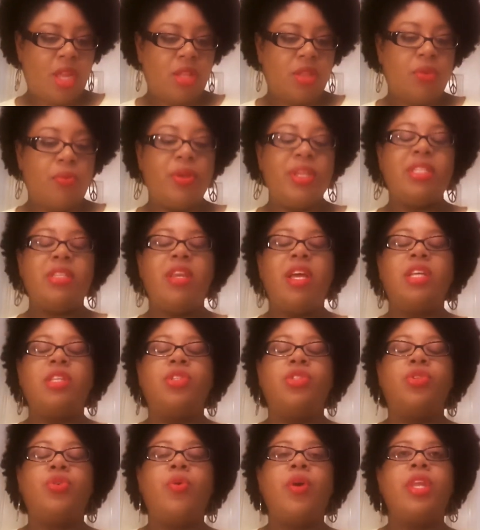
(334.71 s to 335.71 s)
The reason I
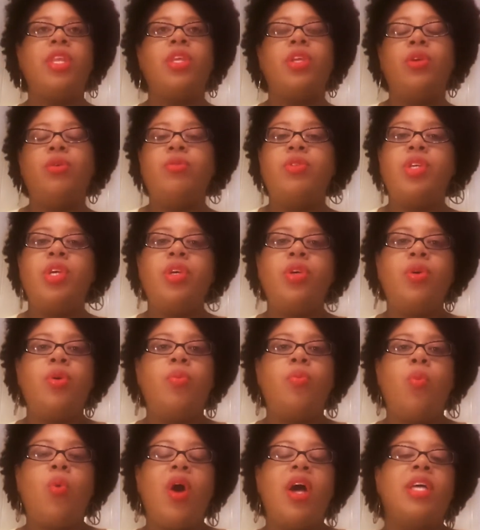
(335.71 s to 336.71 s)
joined
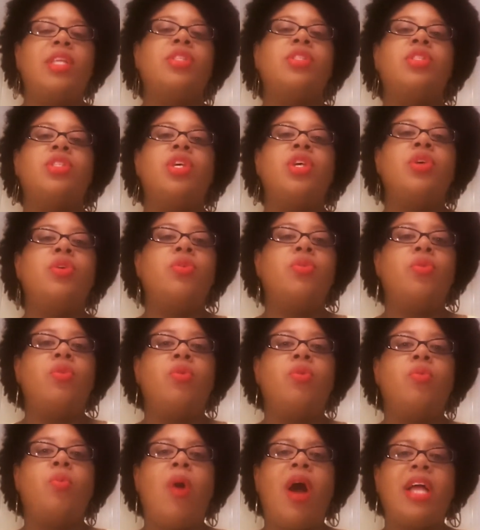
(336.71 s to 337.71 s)
YouTube was
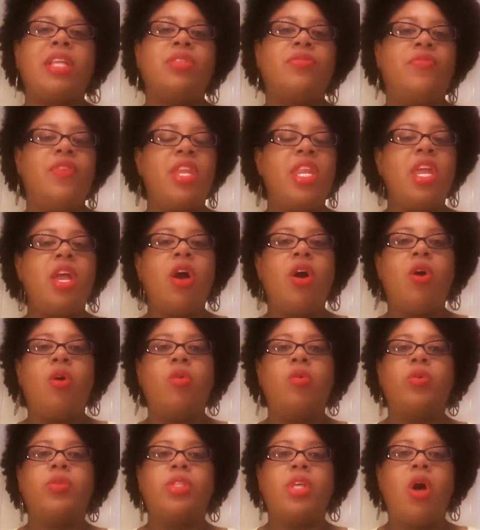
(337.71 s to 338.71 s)
to watch
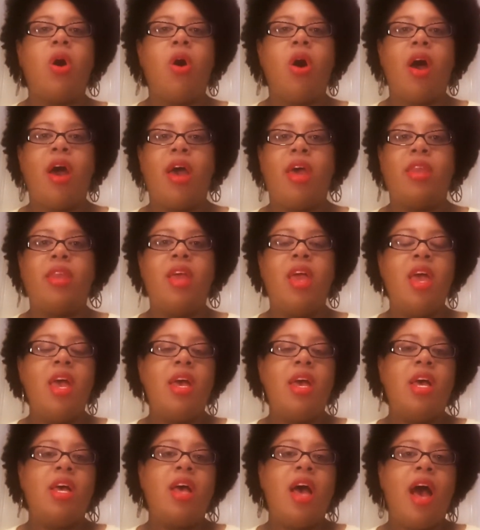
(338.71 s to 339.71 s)
videos on
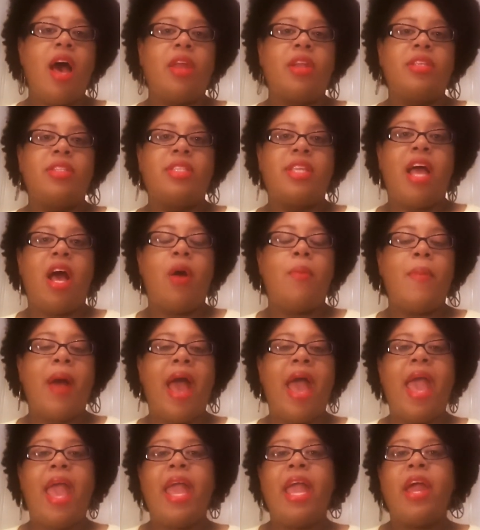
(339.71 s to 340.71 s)
how to style my
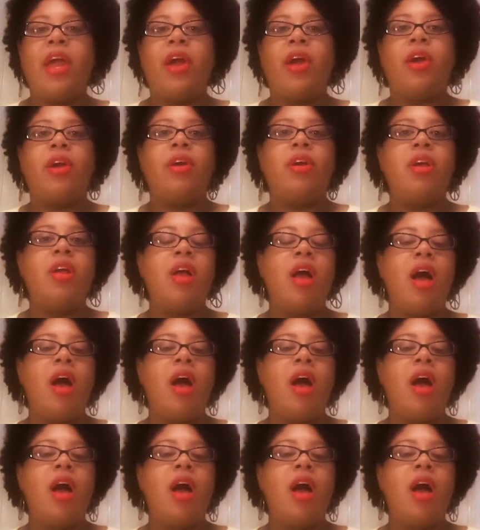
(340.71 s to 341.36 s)
hair.